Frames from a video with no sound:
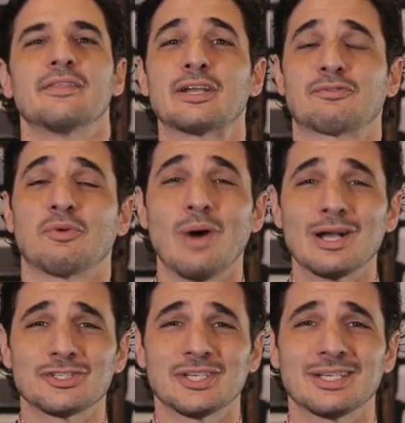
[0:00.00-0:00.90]
Thanks for
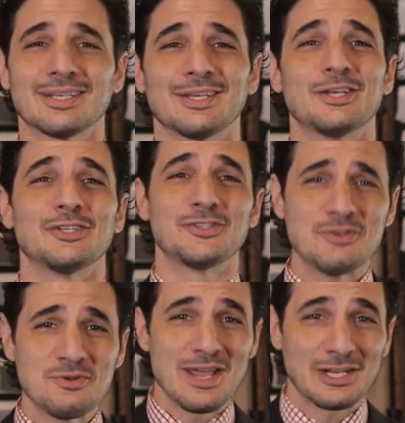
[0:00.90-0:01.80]
watching. See
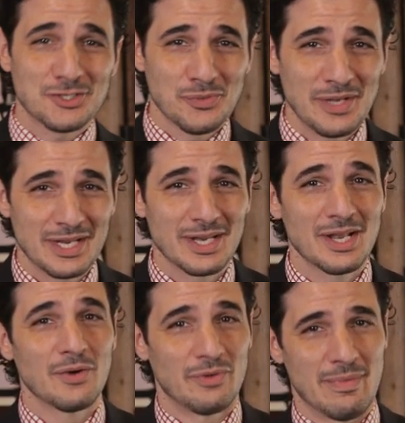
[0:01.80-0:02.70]
you next week.
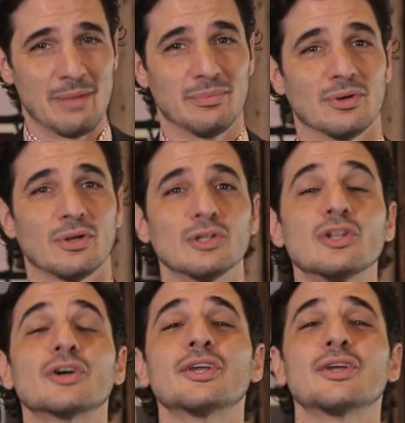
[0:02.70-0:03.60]
Remember,
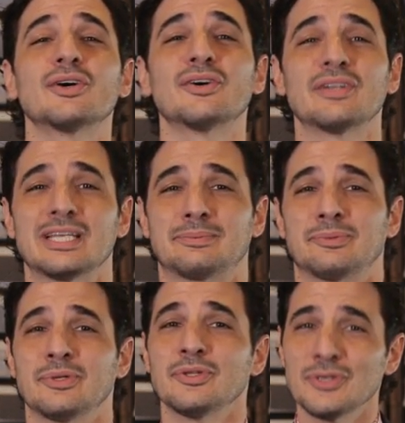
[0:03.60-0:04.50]
looking good is
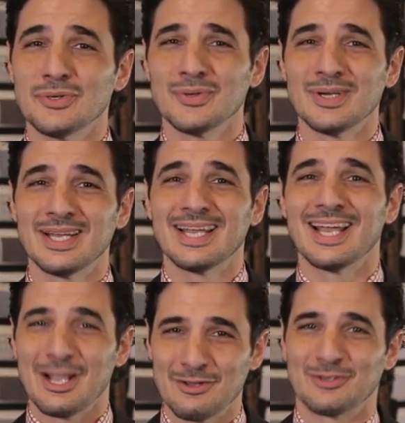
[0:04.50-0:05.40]
between you
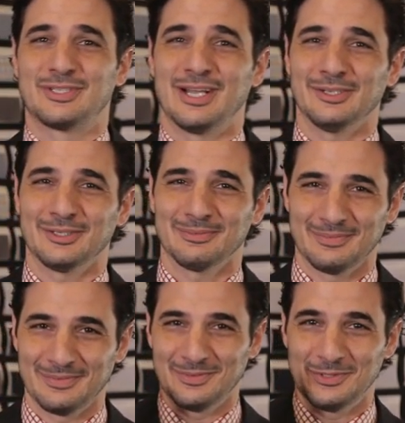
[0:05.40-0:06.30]
and your tailor.
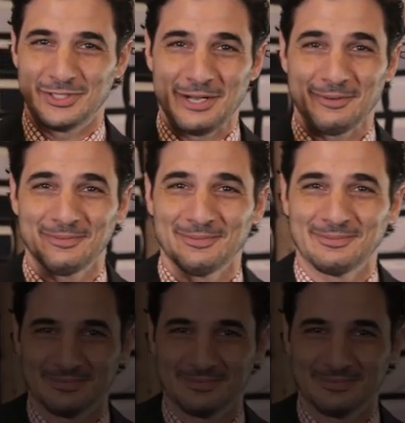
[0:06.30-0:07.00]
Ciao.